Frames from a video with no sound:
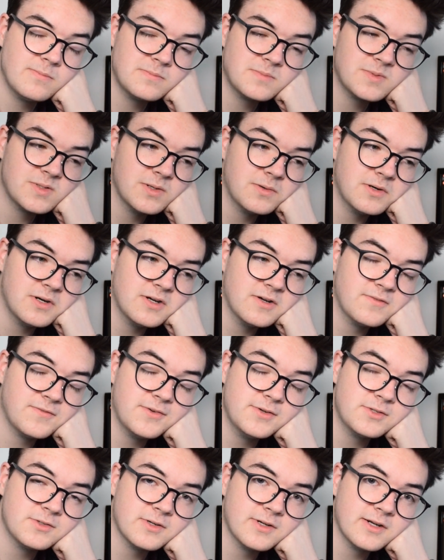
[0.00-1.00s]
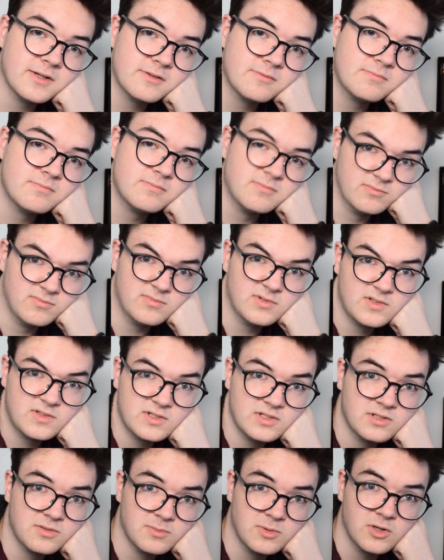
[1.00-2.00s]
So, future Alan, we'll
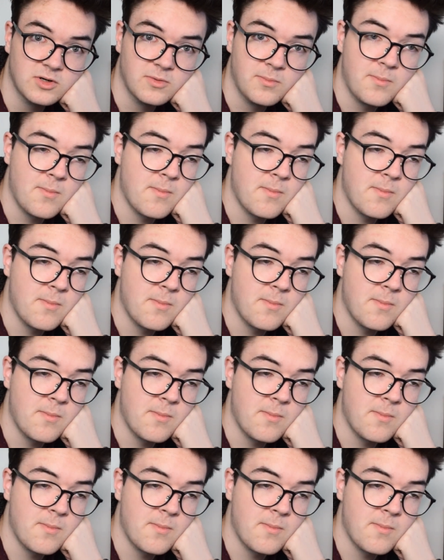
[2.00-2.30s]
see you tomorrow.